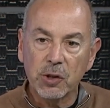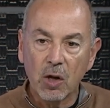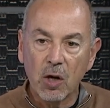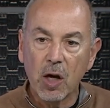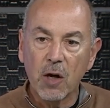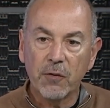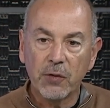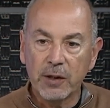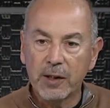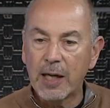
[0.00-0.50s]

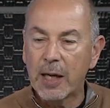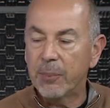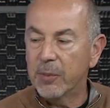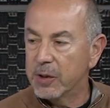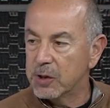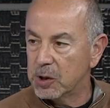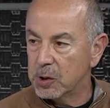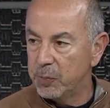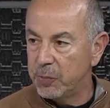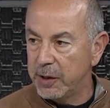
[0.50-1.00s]
loft with that
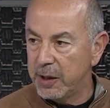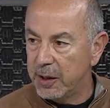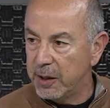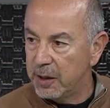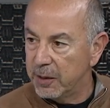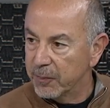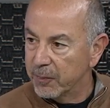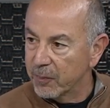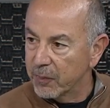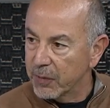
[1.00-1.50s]
much speed,
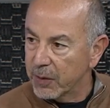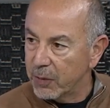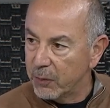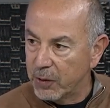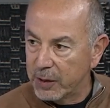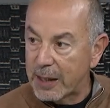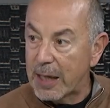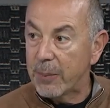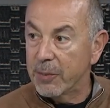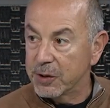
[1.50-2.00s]

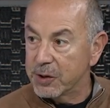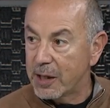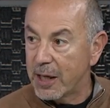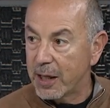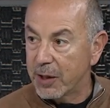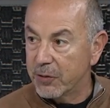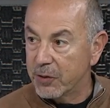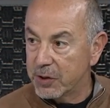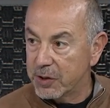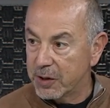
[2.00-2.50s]
with that much
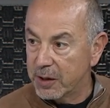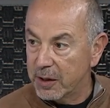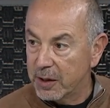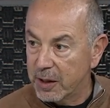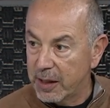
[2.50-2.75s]
accuracy. Yeah.